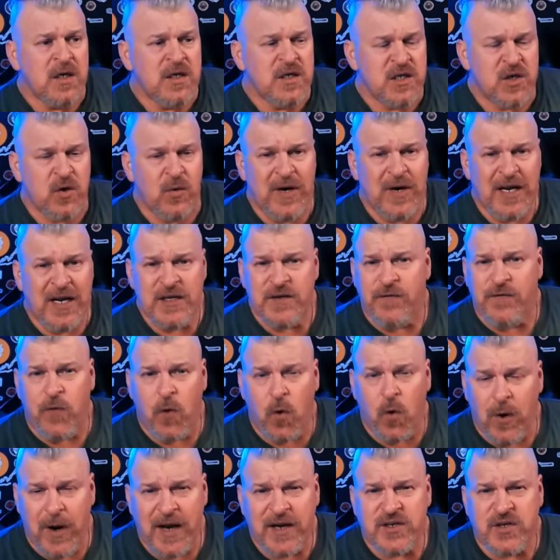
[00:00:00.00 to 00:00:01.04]
So, a nice
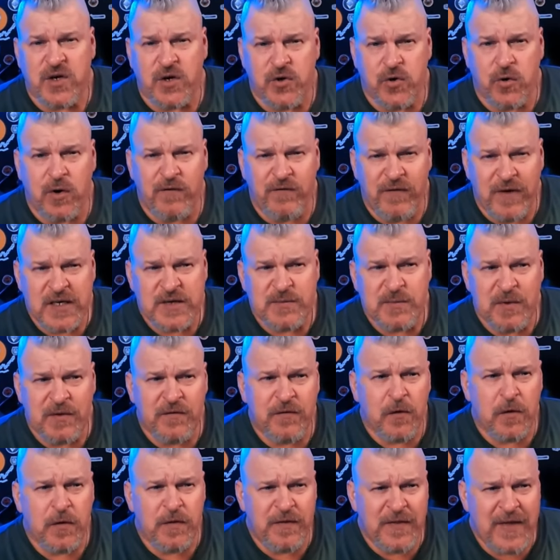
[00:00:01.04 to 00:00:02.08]
4x on your investment
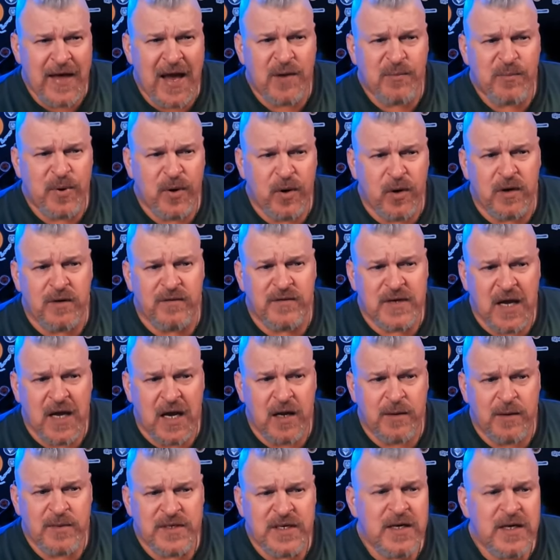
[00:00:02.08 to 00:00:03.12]
for that period of
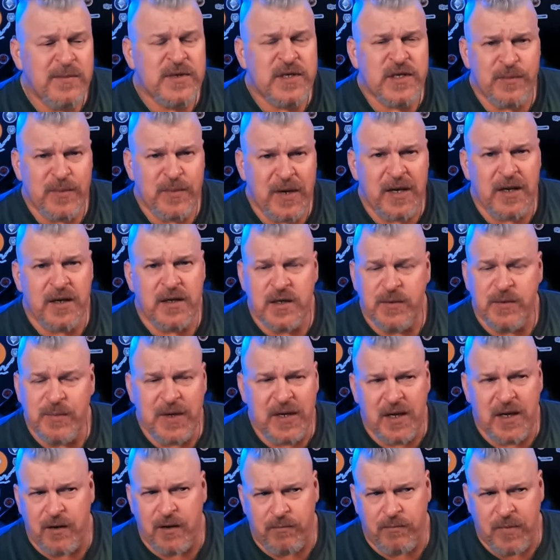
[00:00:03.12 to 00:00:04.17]
time seems to me to
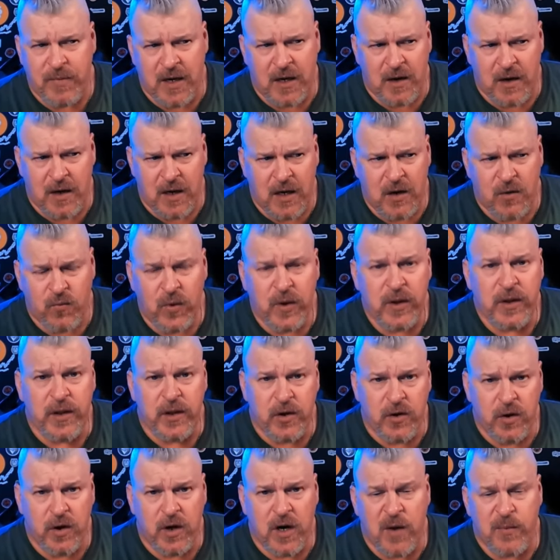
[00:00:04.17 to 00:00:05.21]
be a, a, really
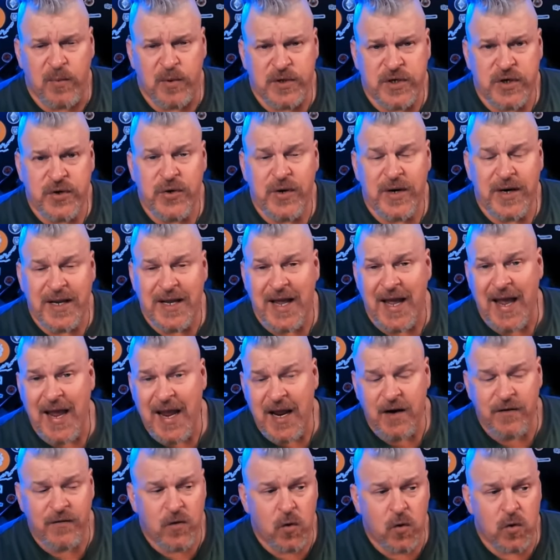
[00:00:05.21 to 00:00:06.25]
good opportunity.
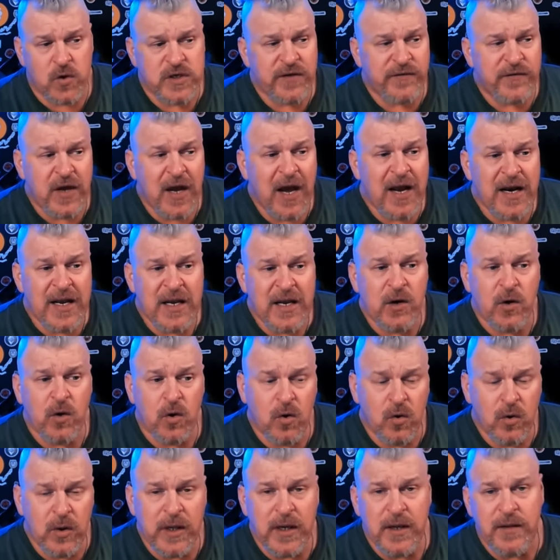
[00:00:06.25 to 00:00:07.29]
And of course, if you got in
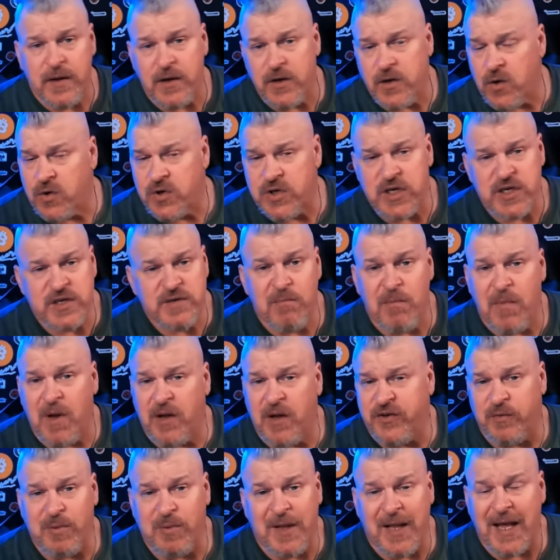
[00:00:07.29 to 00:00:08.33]
early, then you're just
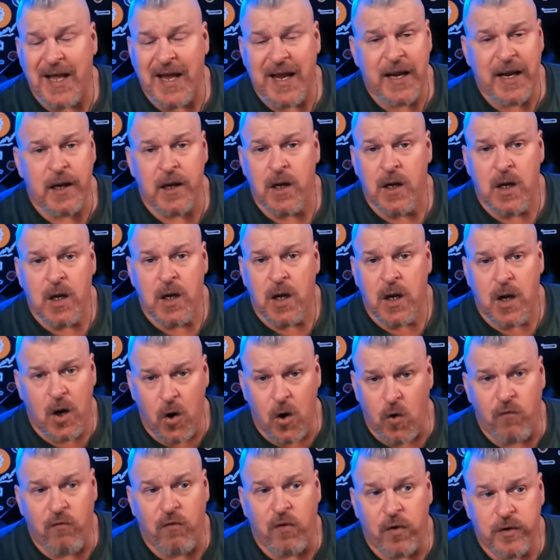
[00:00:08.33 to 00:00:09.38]
multiplying
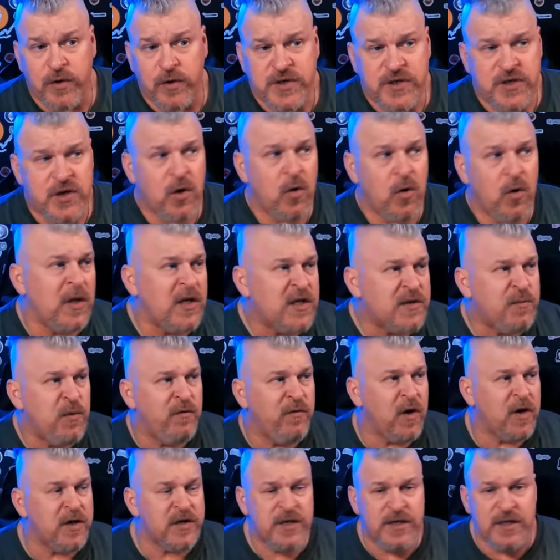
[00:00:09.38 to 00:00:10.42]
over. So, let's
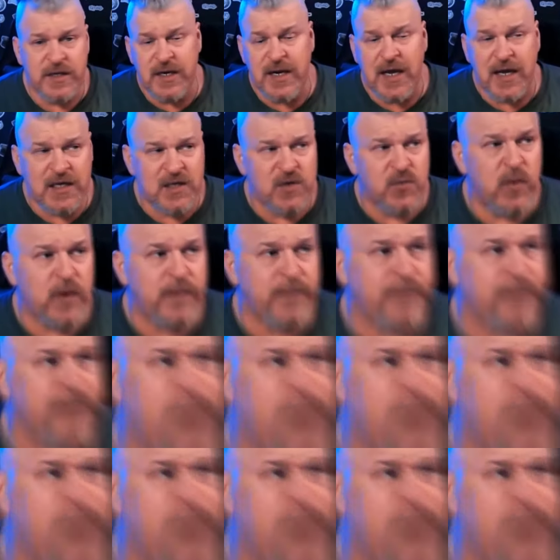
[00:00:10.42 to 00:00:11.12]
move on to the next one.